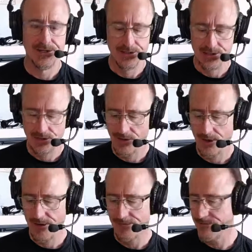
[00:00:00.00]
So
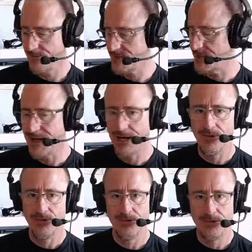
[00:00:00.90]
if
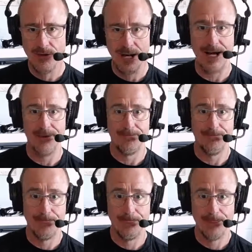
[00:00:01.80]
somehow
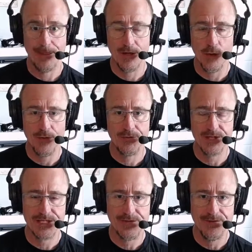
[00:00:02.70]
going through the
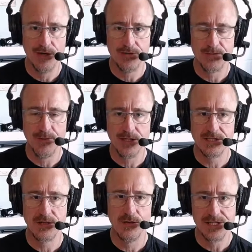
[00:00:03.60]
Devo sparks a
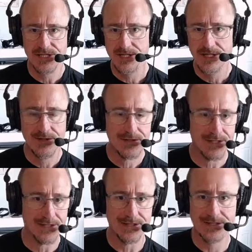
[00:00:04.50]
question, you
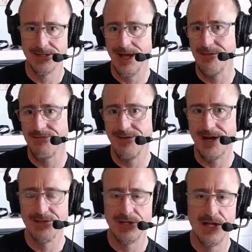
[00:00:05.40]
can just at
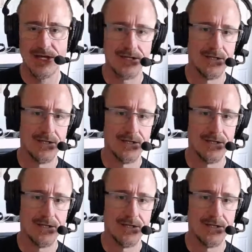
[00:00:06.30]
five o'clock